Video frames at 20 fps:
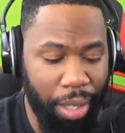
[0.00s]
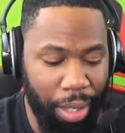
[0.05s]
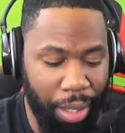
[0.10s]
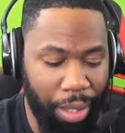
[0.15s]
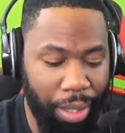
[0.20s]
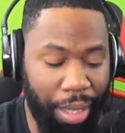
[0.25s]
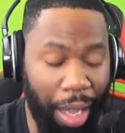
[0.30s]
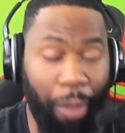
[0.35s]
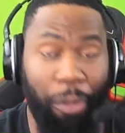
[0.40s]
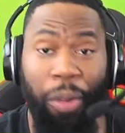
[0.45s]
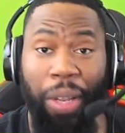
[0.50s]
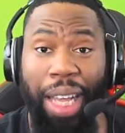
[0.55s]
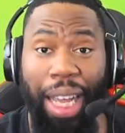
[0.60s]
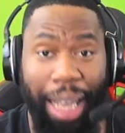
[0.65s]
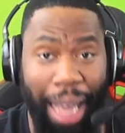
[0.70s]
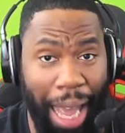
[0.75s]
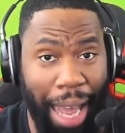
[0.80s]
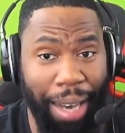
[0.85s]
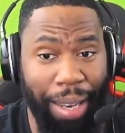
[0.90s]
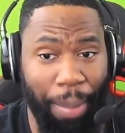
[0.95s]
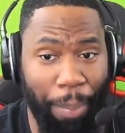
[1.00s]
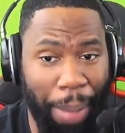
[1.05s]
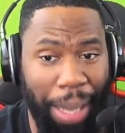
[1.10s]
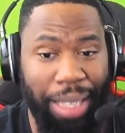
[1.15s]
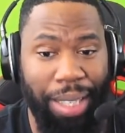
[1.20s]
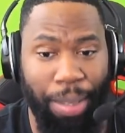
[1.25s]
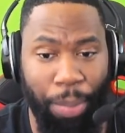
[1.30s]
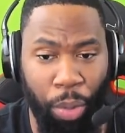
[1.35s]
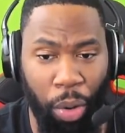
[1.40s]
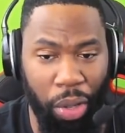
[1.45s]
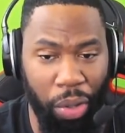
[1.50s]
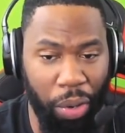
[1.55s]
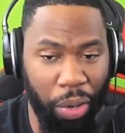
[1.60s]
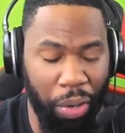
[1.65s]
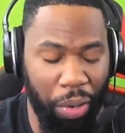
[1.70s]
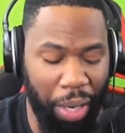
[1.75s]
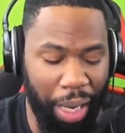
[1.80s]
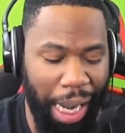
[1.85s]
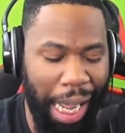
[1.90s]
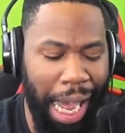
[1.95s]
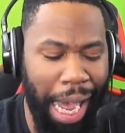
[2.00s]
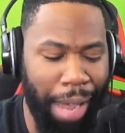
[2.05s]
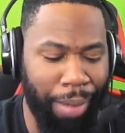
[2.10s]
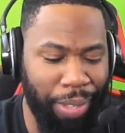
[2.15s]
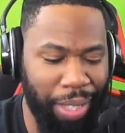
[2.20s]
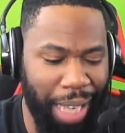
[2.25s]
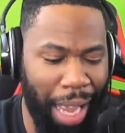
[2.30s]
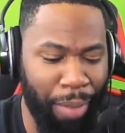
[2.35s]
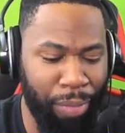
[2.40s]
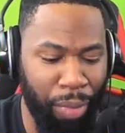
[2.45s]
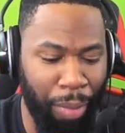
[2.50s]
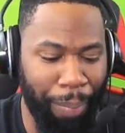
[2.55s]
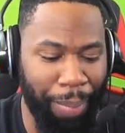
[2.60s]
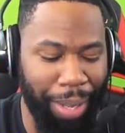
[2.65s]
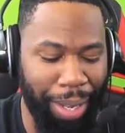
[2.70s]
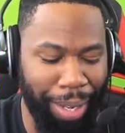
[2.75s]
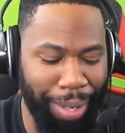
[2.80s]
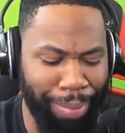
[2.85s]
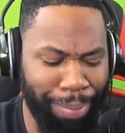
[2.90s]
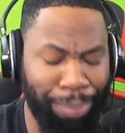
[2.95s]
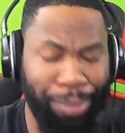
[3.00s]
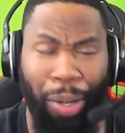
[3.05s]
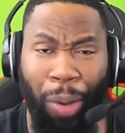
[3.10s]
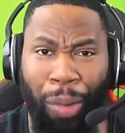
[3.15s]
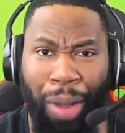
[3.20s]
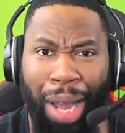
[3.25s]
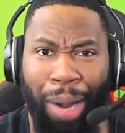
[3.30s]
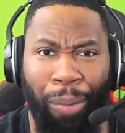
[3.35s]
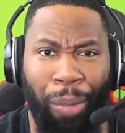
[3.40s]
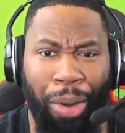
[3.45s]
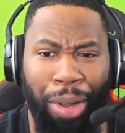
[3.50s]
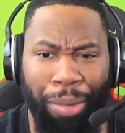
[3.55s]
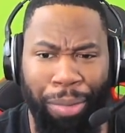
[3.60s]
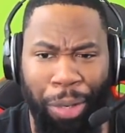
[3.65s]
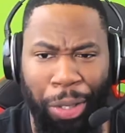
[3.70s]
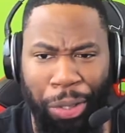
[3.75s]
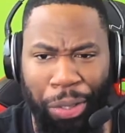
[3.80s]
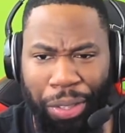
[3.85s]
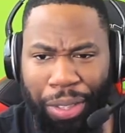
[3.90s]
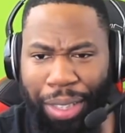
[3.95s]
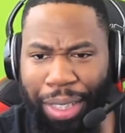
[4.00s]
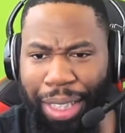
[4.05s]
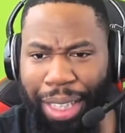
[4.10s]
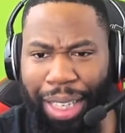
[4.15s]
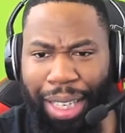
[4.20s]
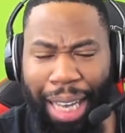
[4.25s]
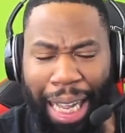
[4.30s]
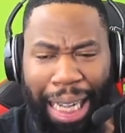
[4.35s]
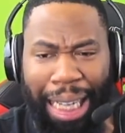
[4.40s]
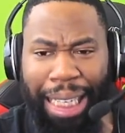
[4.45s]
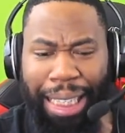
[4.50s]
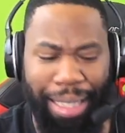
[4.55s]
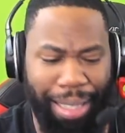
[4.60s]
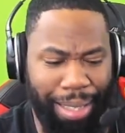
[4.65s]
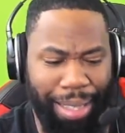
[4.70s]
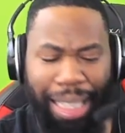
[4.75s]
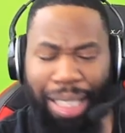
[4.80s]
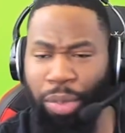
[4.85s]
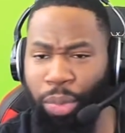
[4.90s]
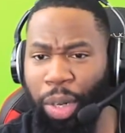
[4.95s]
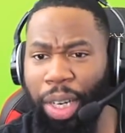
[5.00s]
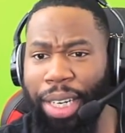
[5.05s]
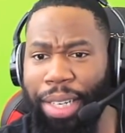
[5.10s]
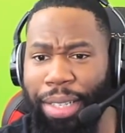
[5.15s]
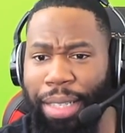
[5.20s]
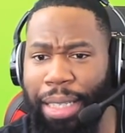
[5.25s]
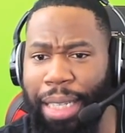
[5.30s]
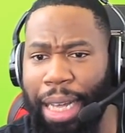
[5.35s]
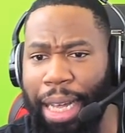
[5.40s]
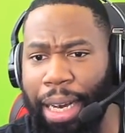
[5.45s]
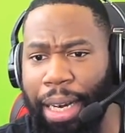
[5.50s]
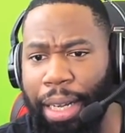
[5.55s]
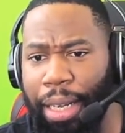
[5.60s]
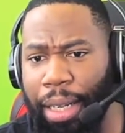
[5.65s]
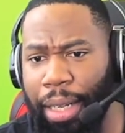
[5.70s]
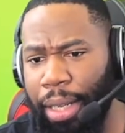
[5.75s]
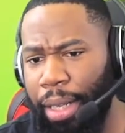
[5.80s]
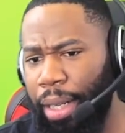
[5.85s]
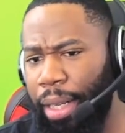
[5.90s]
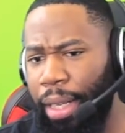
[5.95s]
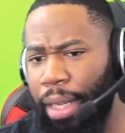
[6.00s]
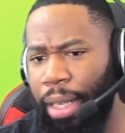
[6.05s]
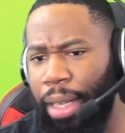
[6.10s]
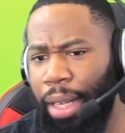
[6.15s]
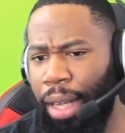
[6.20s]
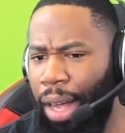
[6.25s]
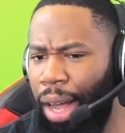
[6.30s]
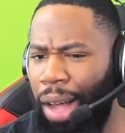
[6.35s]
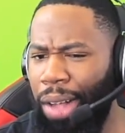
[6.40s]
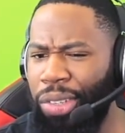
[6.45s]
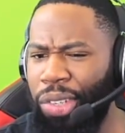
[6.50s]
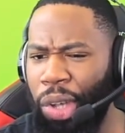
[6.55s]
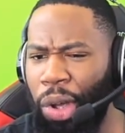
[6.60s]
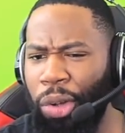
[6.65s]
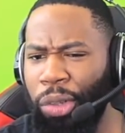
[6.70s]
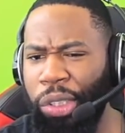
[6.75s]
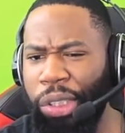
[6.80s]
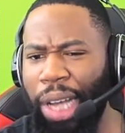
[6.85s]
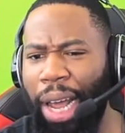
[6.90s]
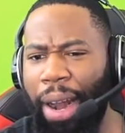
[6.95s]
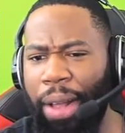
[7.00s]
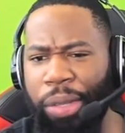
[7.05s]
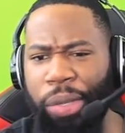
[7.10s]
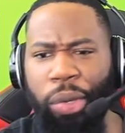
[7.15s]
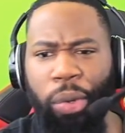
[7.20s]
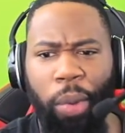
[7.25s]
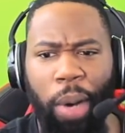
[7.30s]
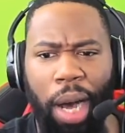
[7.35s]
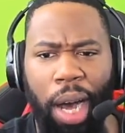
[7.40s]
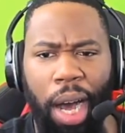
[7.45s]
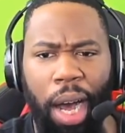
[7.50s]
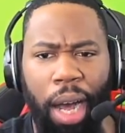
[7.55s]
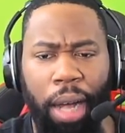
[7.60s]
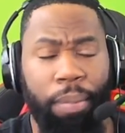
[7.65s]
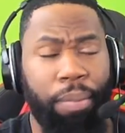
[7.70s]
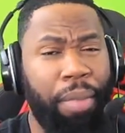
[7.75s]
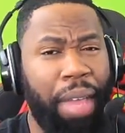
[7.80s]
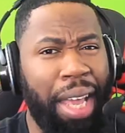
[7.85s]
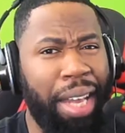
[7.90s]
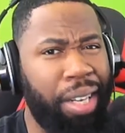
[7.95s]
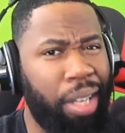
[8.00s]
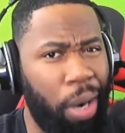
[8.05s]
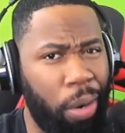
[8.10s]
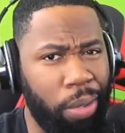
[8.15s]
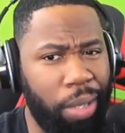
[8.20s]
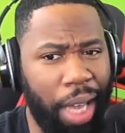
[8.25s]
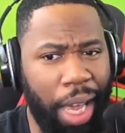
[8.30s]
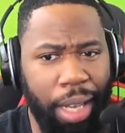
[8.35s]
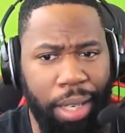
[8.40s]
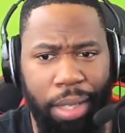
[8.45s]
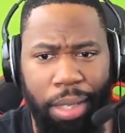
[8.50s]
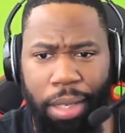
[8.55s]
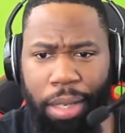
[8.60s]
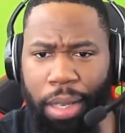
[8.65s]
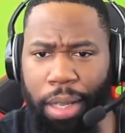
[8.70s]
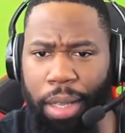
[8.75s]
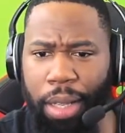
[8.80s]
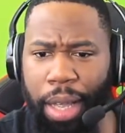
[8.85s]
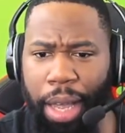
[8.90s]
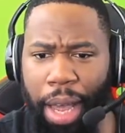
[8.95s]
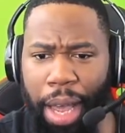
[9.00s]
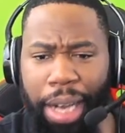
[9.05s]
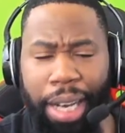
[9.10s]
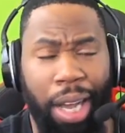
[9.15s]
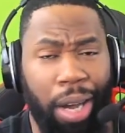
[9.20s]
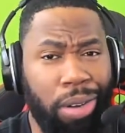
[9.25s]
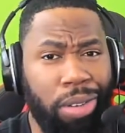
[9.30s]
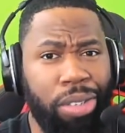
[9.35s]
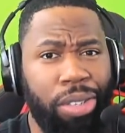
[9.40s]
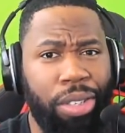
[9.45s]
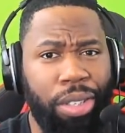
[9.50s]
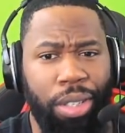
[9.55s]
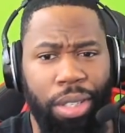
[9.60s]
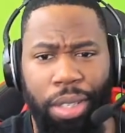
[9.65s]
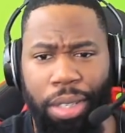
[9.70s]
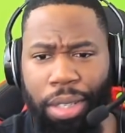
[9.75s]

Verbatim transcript: Definitely, again, the best support unit you can have, aside from the Dokkan Awoken conversion. Like, it's that's really just it. Also, shout out to uh, Gotenks and Ghosts.